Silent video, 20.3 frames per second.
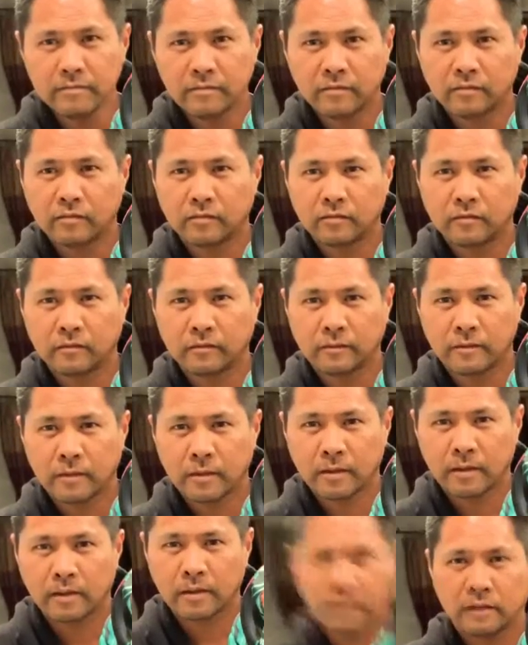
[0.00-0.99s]
Yeah, I don't
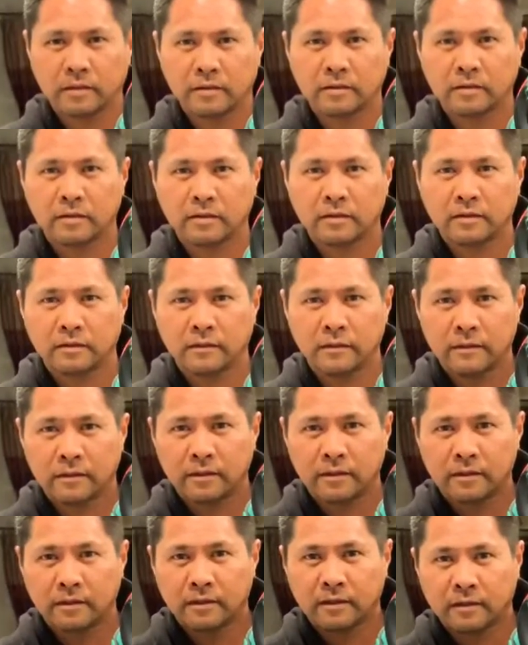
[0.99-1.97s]
know how to do this
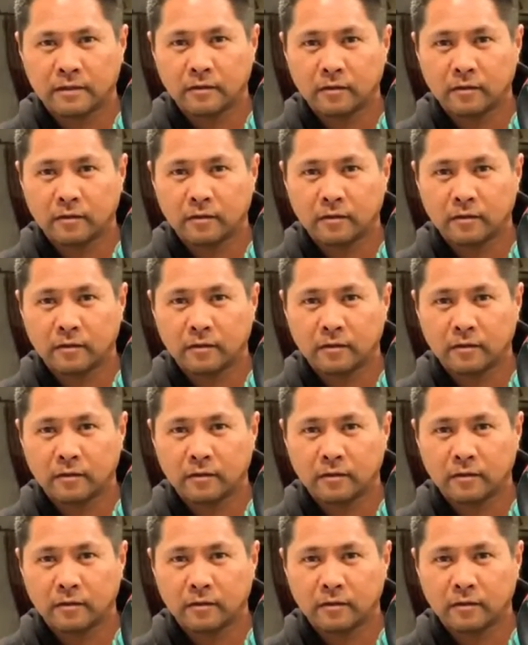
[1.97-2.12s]
yet.